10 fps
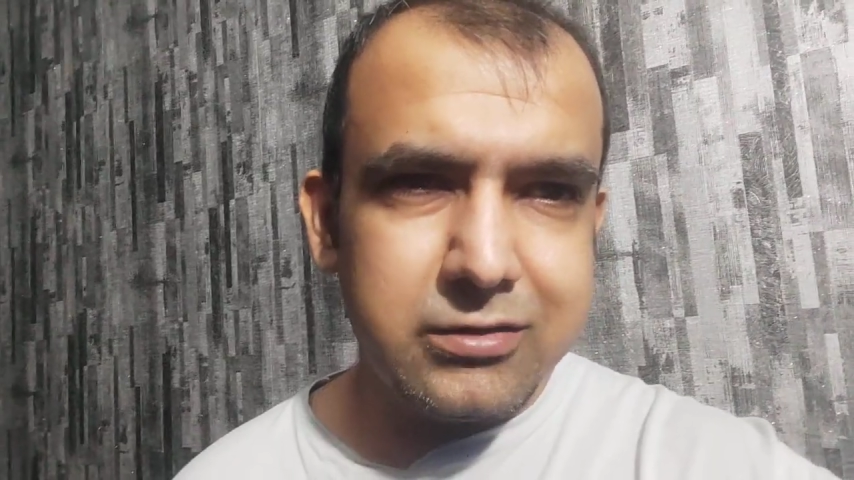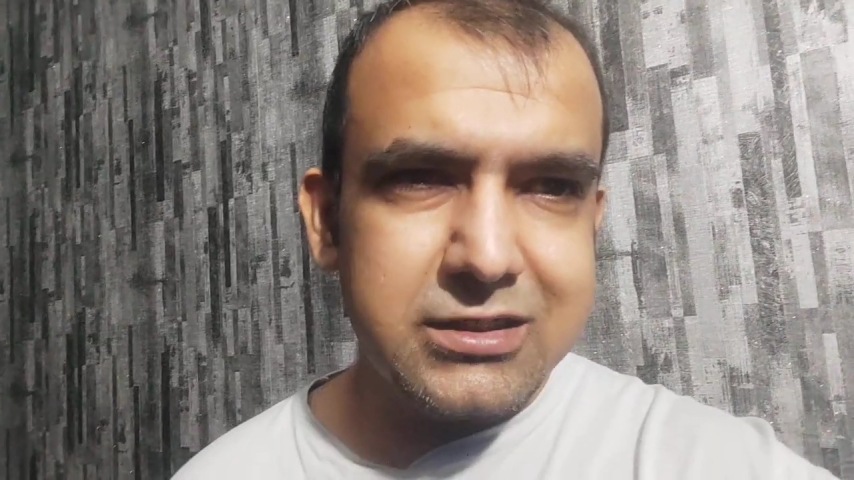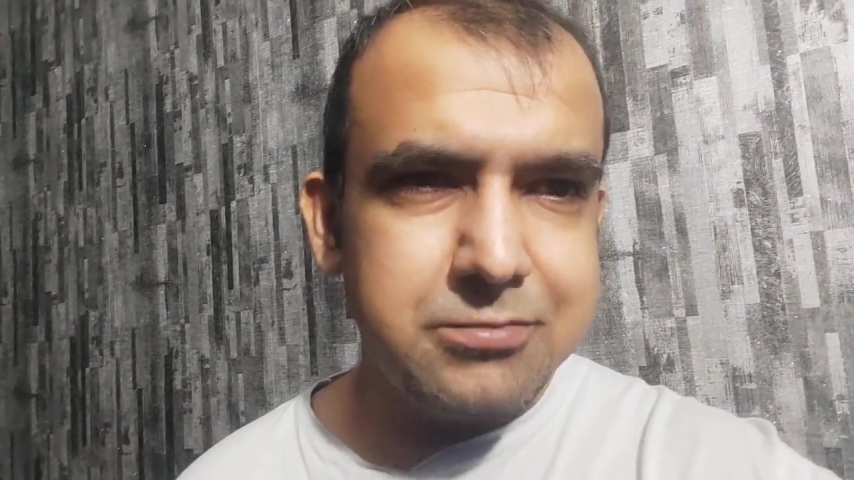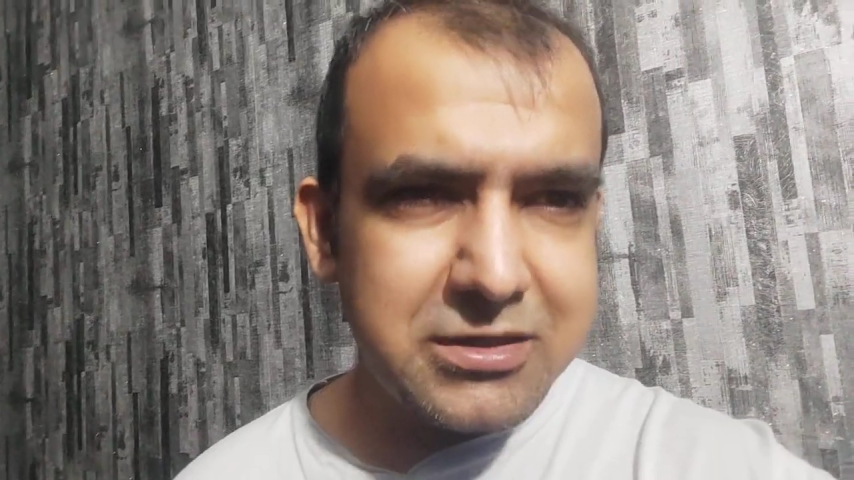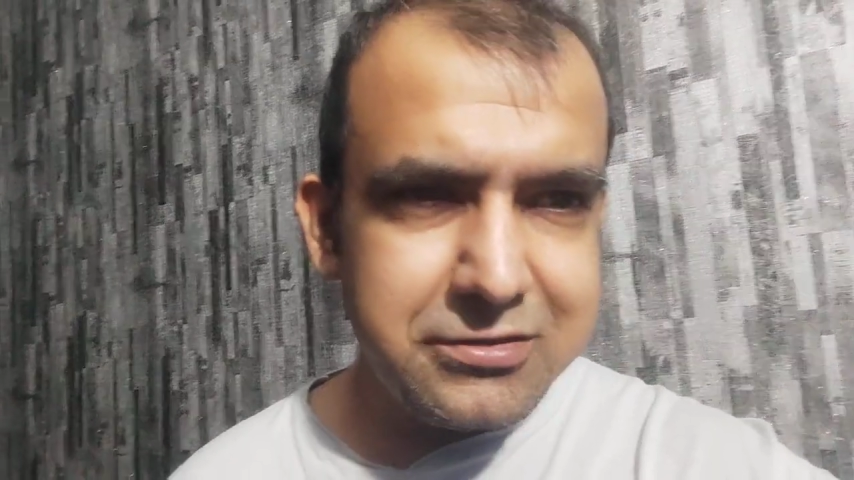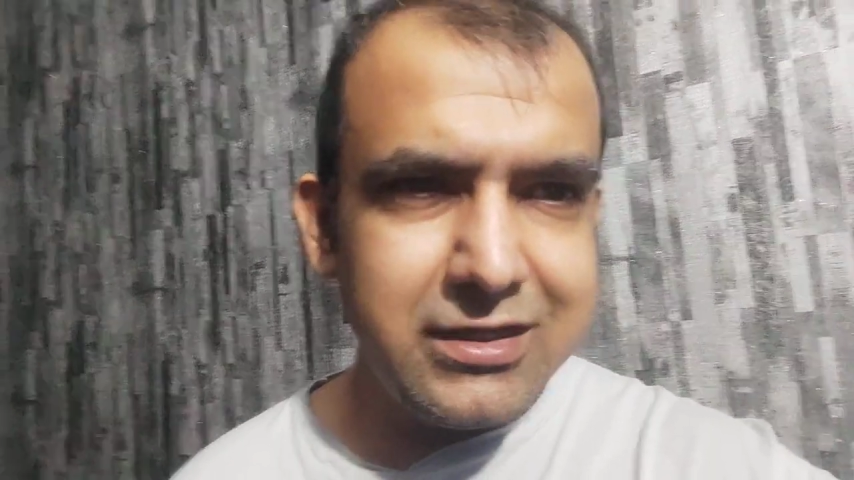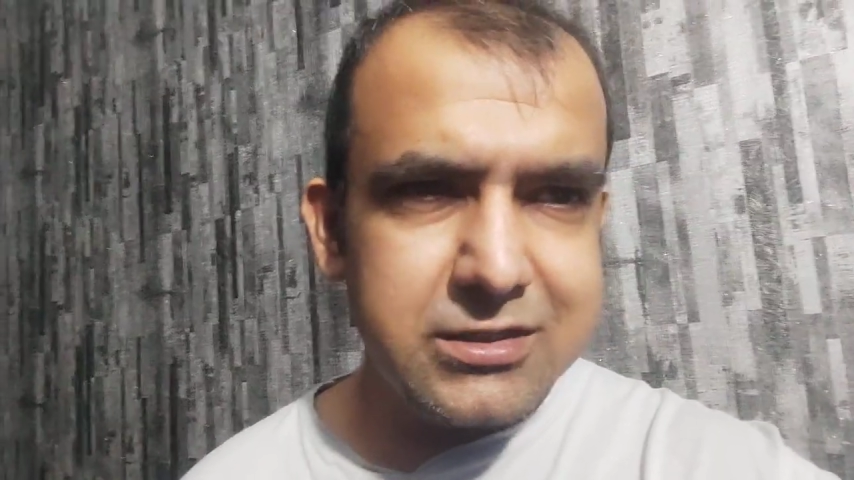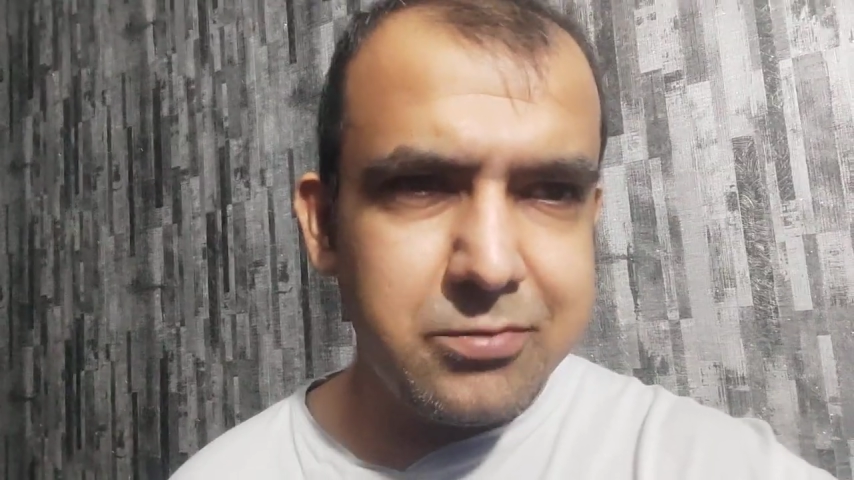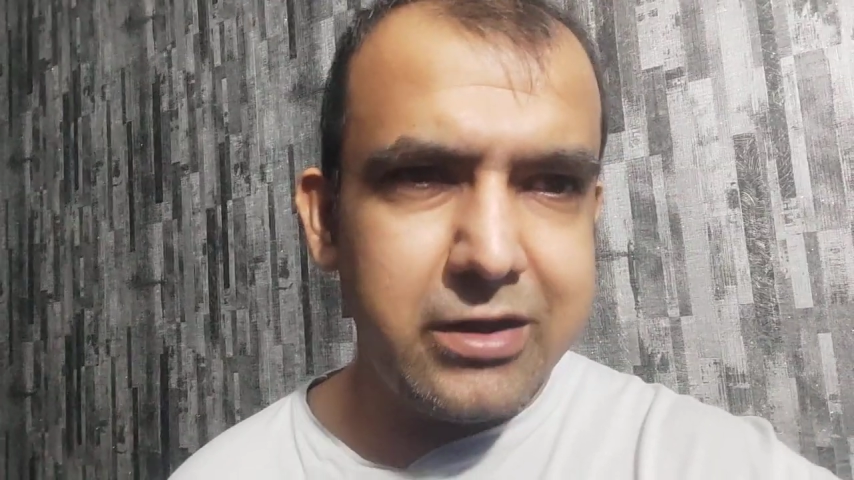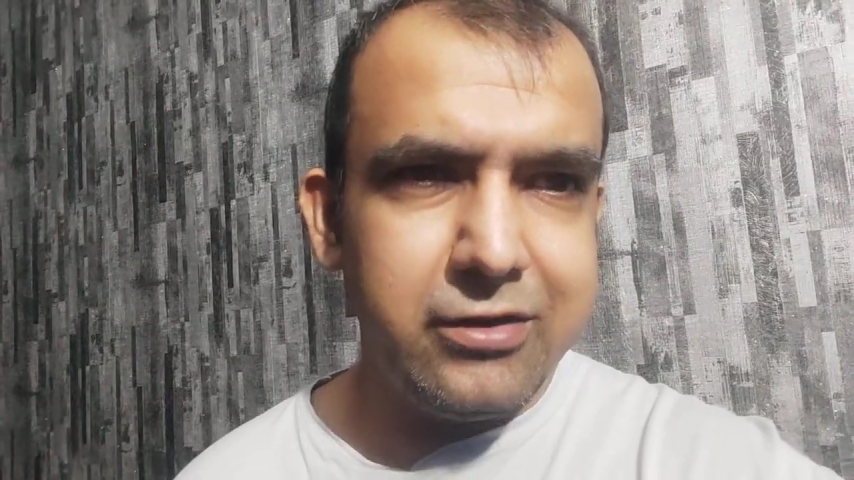especially
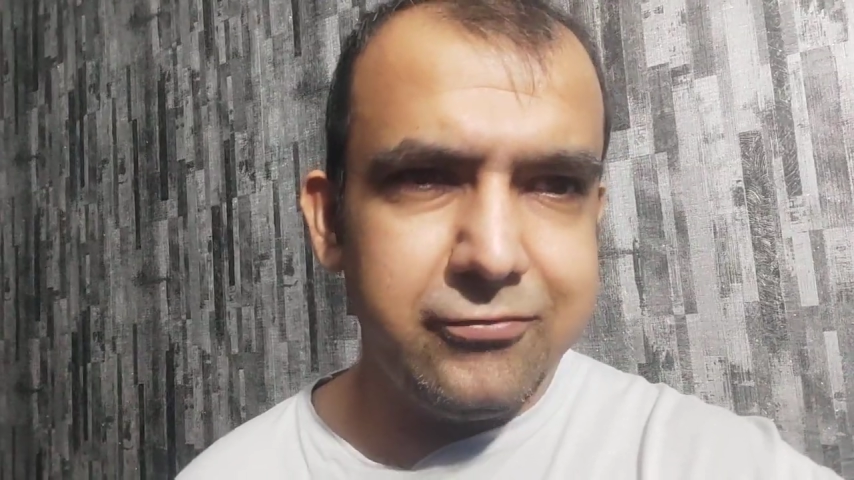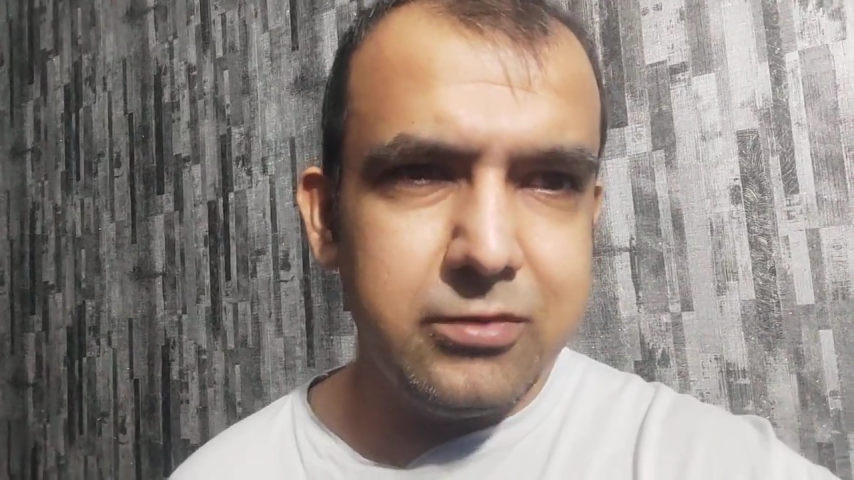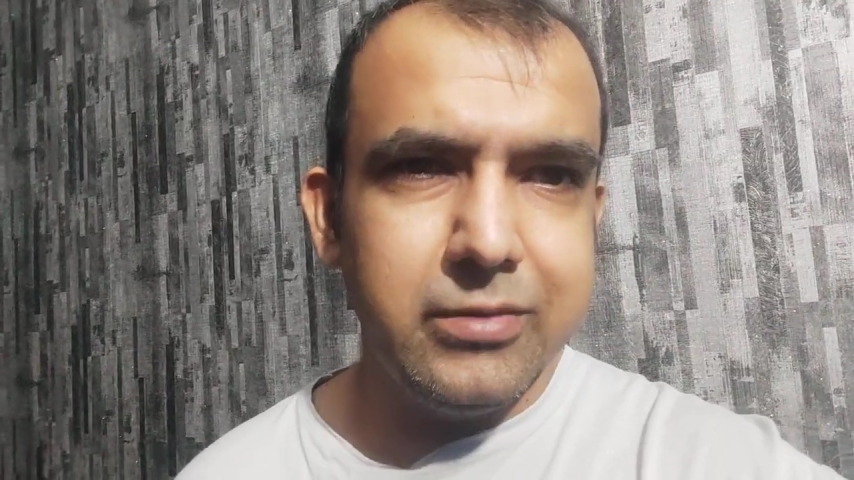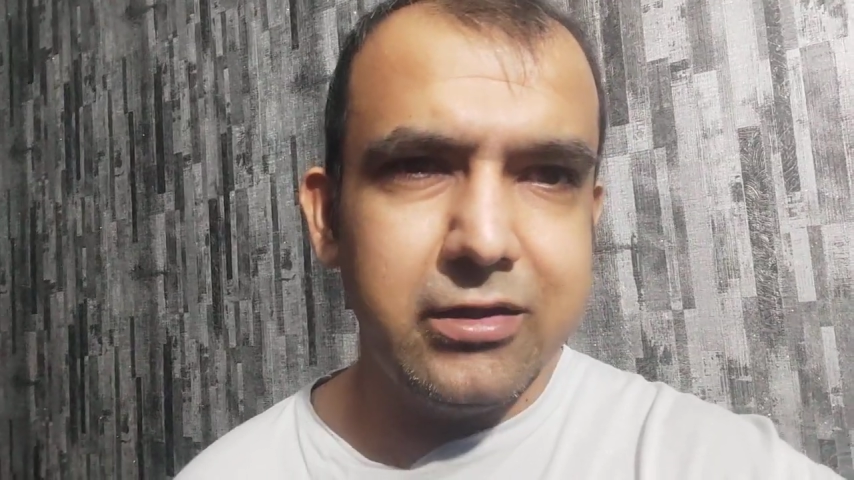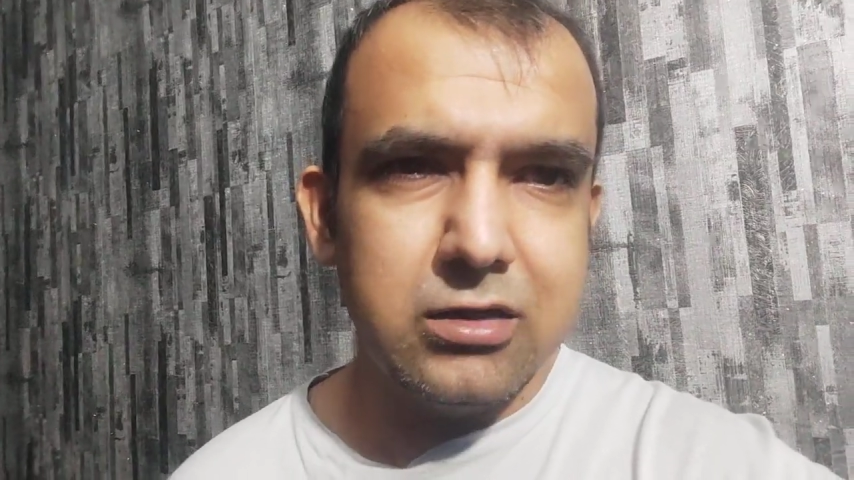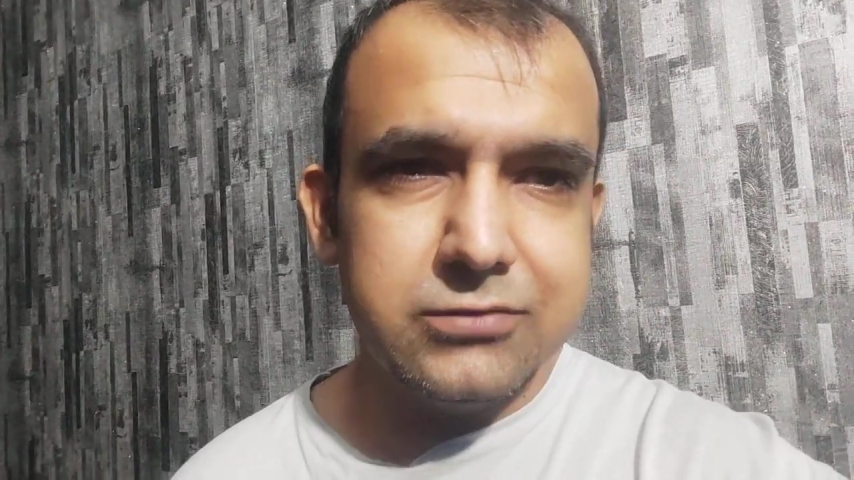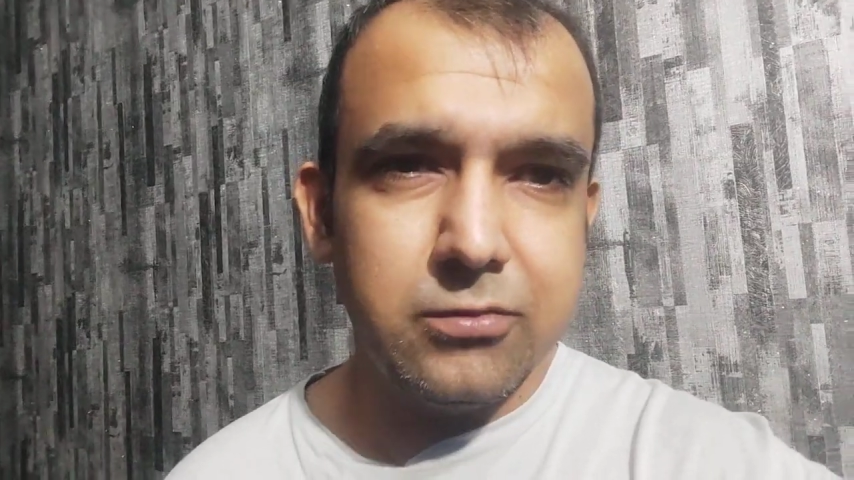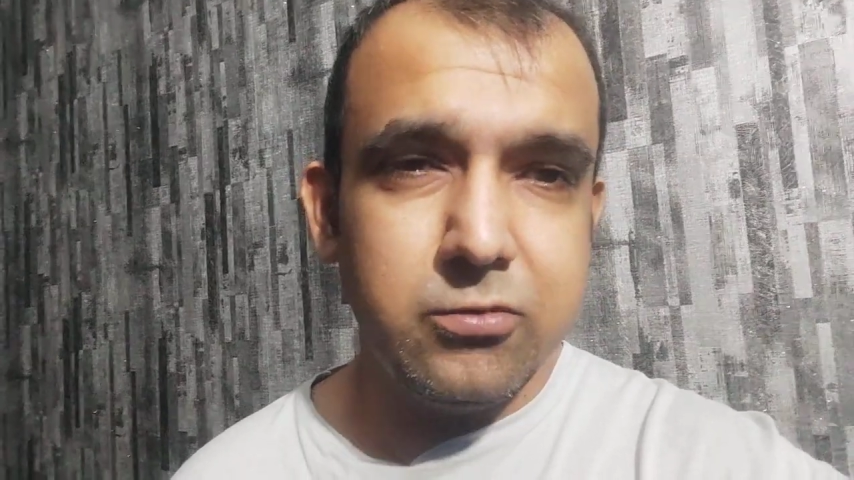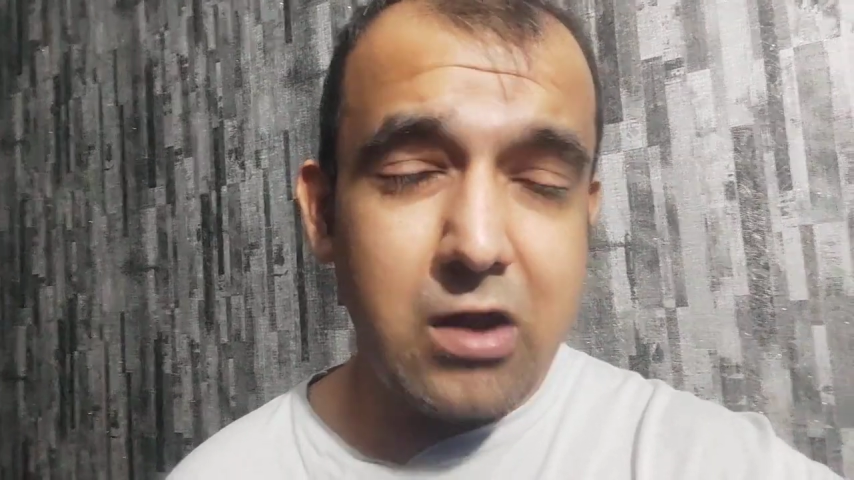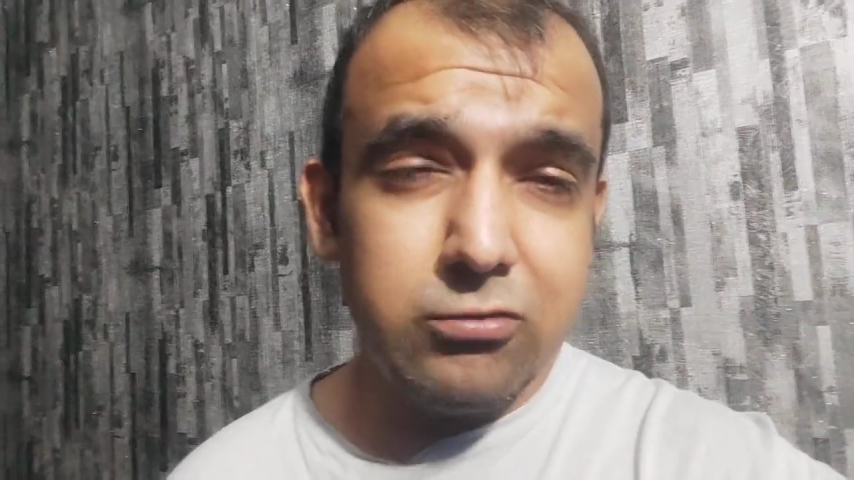aspiring filmmakers
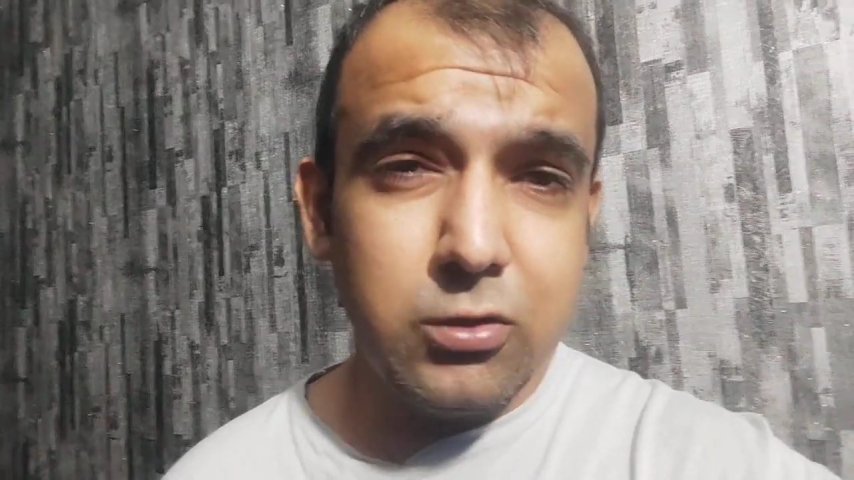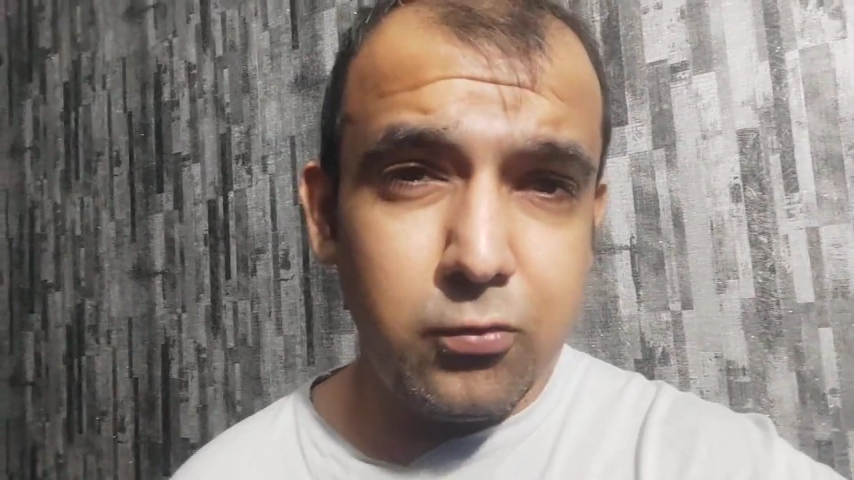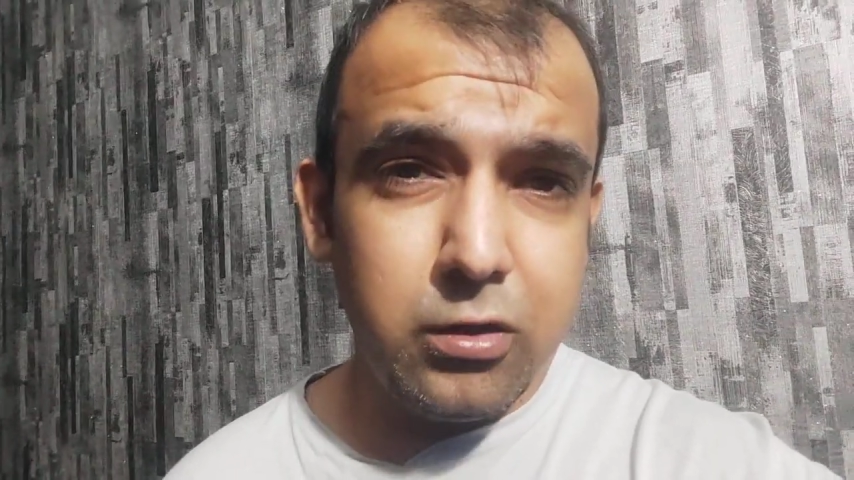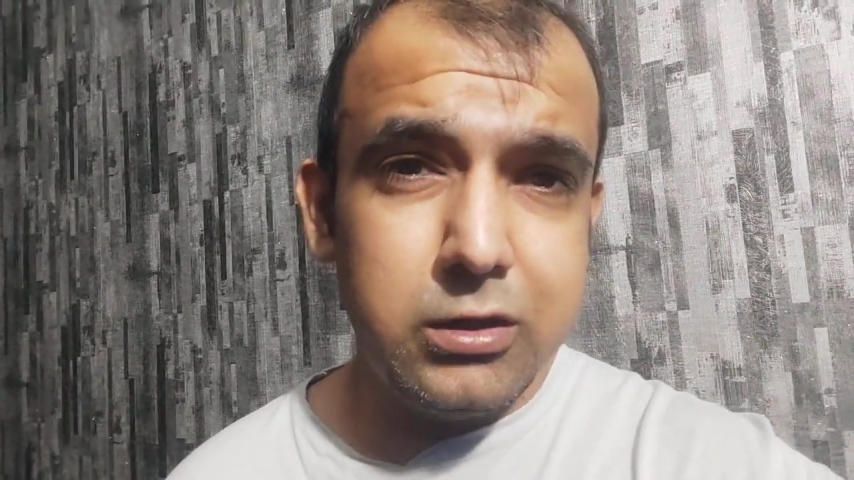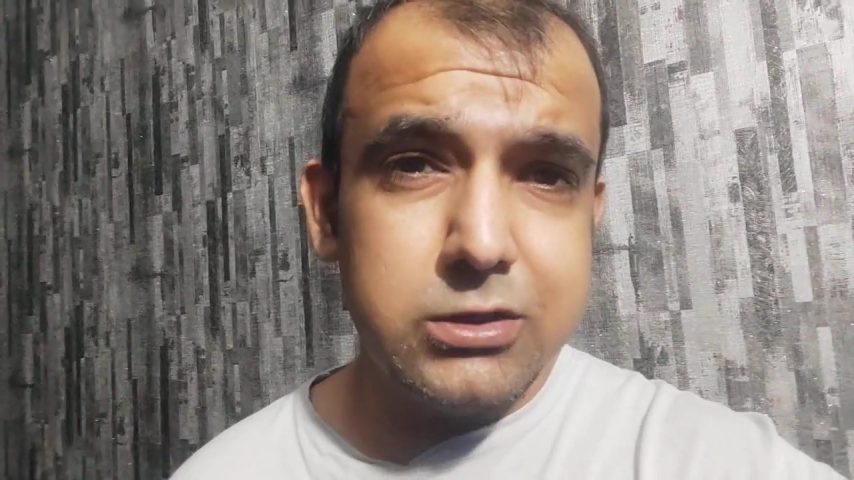from around the world,